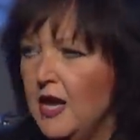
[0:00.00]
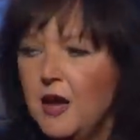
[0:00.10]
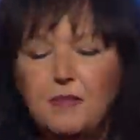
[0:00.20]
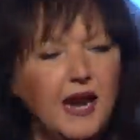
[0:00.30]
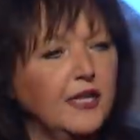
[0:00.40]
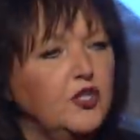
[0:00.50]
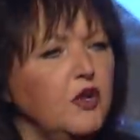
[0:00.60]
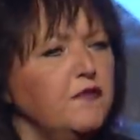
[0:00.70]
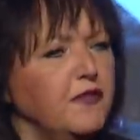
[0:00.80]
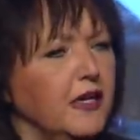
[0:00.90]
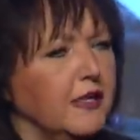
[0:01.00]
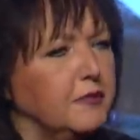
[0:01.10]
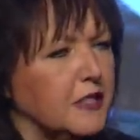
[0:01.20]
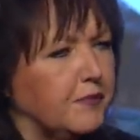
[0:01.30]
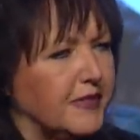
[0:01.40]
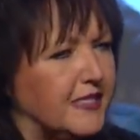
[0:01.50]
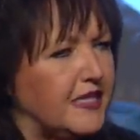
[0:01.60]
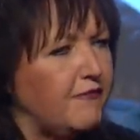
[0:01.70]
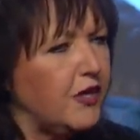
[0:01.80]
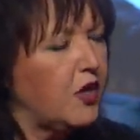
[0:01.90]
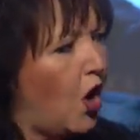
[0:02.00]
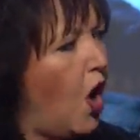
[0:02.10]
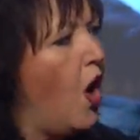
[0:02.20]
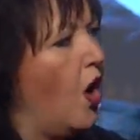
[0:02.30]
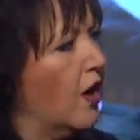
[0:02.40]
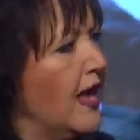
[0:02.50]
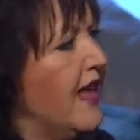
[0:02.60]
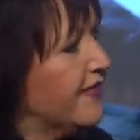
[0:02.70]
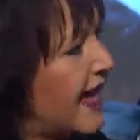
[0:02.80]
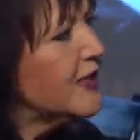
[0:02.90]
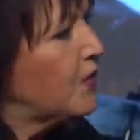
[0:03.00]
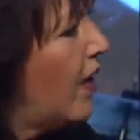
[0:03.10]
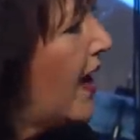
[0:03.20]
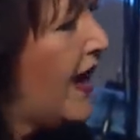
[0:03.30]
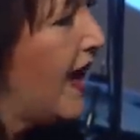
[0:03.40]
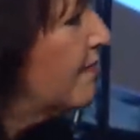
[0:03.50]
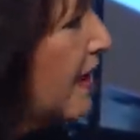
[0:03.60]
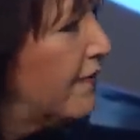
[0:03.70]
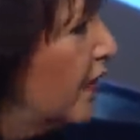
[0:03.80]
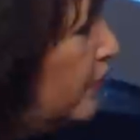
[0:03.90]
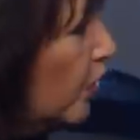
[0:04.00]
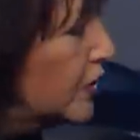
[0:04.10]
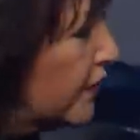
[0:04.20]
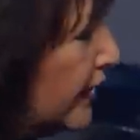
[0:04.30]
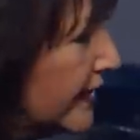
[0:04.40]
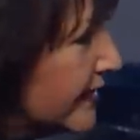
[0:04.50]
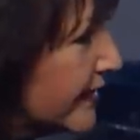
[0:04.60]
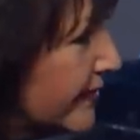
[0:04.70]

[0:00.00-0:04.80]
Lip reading: But I do feel a specific call. That's why I have my front porch friends.